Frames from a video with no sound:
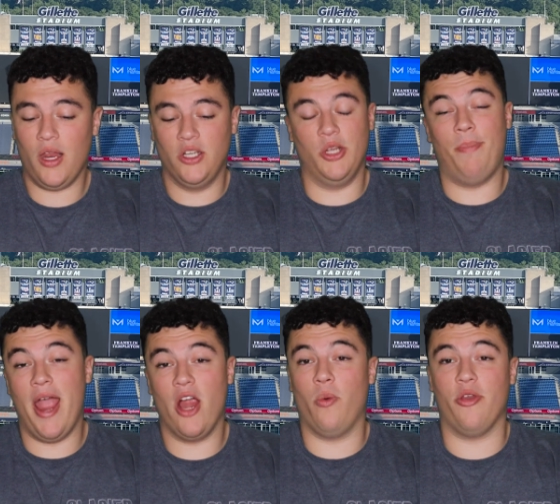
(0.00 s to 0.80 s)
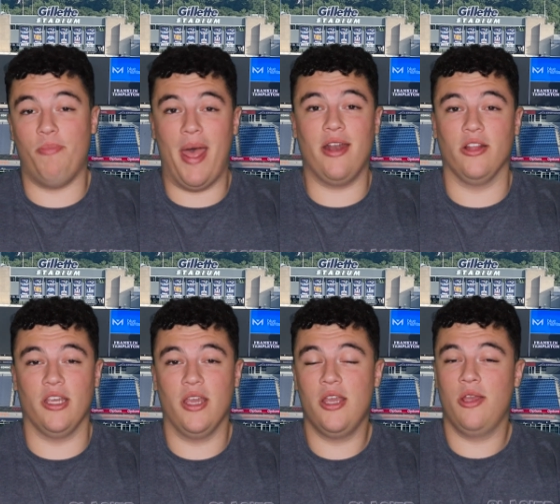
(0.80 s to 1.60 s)
to pair with
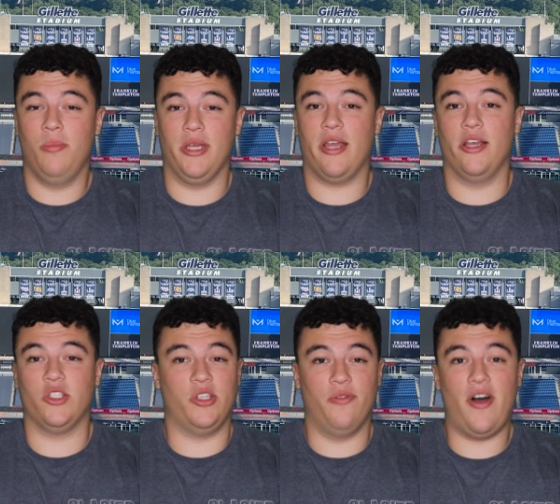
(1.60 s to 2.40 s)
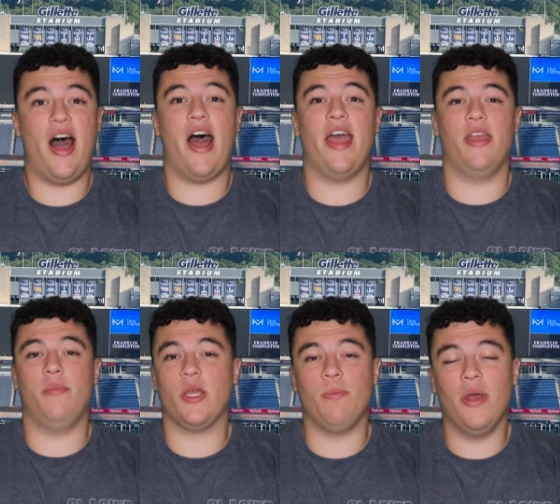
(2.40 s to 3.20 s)
Bentley, because Tavai and
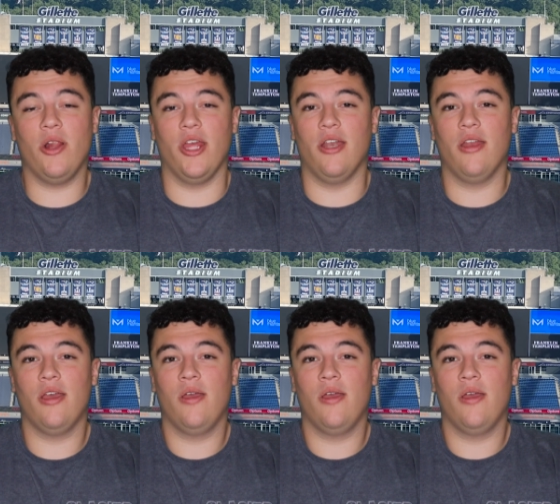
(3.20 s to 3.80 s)
McMillan